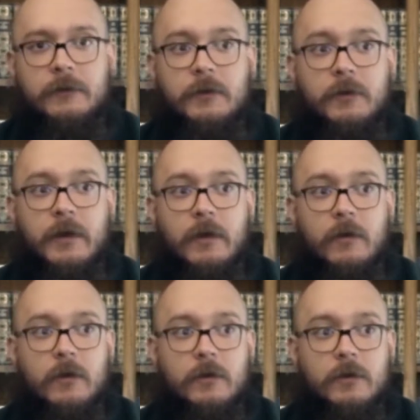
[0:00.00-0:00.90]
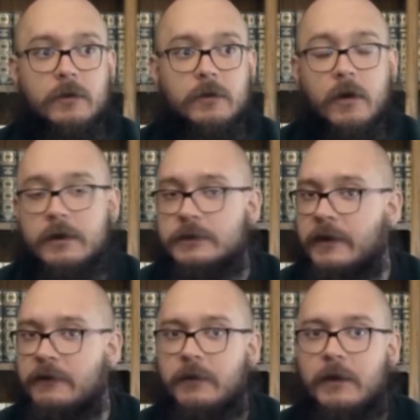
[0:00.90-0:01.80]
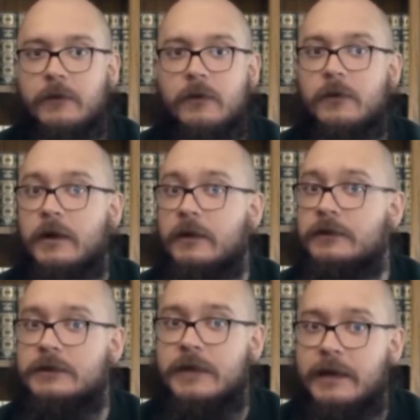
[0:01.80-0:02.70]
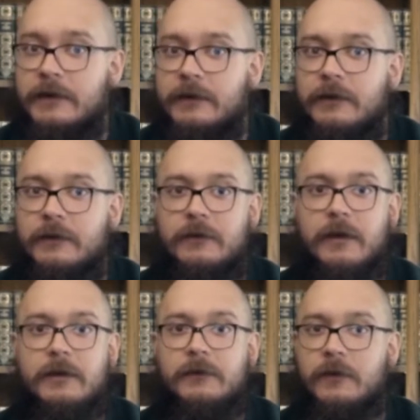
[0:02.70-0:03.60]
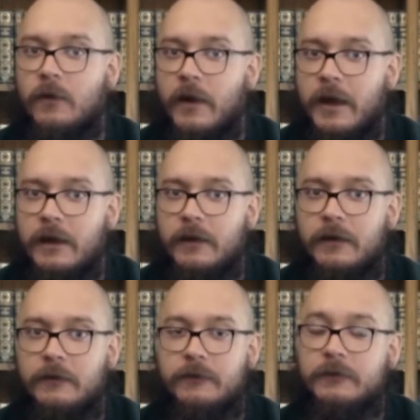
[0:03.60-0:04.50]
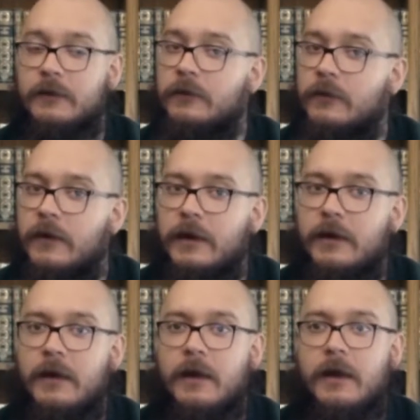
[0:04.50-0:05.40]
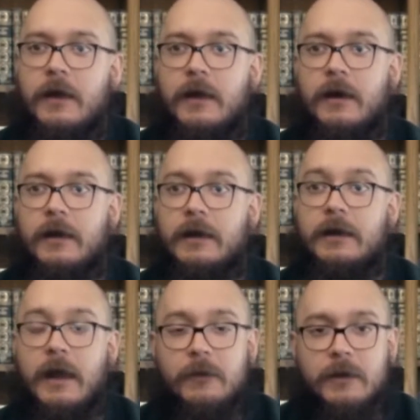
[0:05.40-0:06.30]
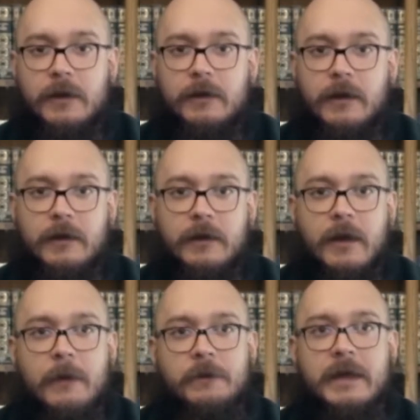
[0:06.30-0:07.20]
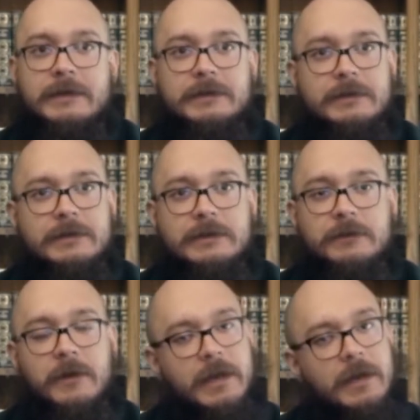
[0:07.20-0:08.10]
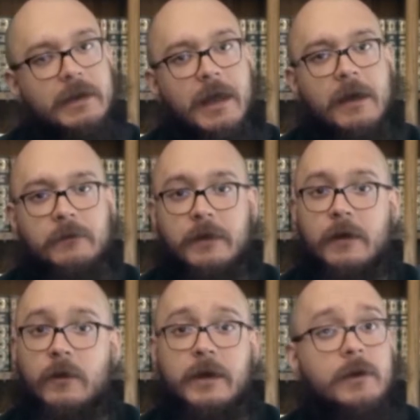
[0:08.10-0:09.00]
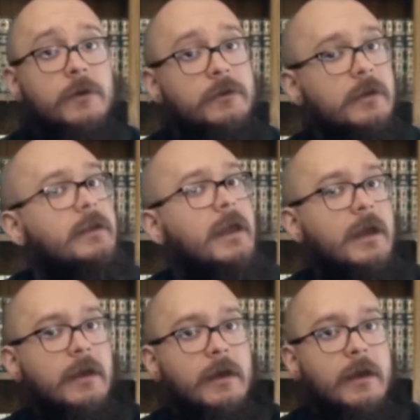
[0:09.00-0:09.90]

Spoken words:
to a large amount of people who could understand it in a scientific way, in a simple way. He named it, and it's the system that he named that we use today.